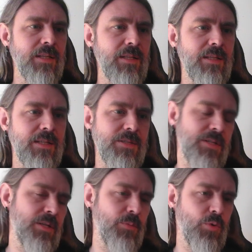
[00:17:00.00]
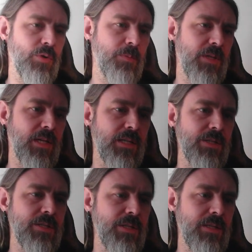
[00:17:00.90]
this anymore, and I can
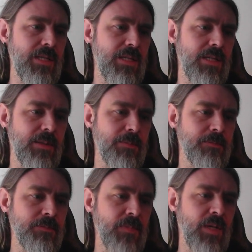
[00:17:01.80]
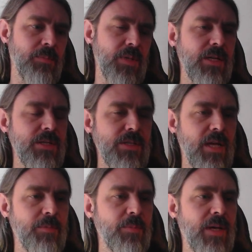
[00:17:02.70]
just delete it because
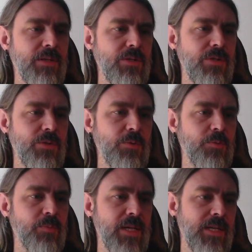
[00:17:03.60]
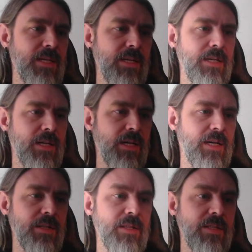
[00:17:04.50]
I'm about to make
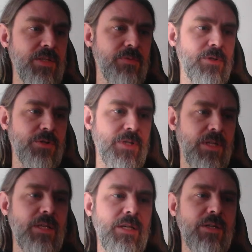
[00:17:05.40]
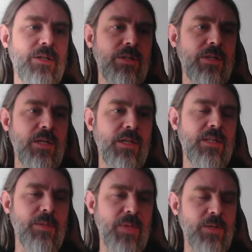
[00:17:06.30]
this version here
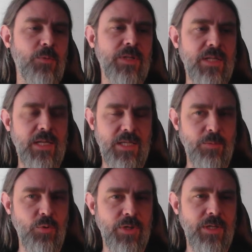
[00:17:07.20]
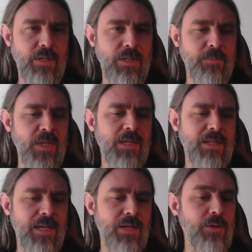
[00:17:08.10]
the main one that I keep working on.
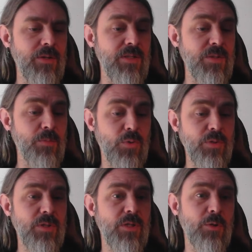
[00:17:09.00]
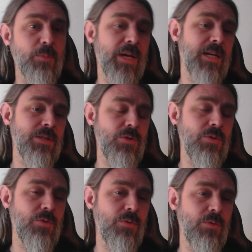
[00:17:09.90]
Now, it's important to go back
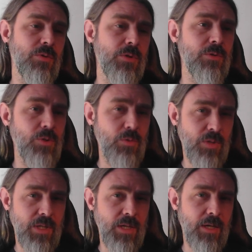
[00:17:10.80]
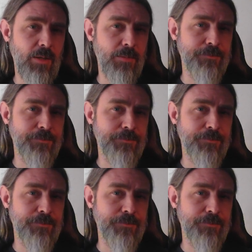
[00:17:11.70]
to the Unity hub.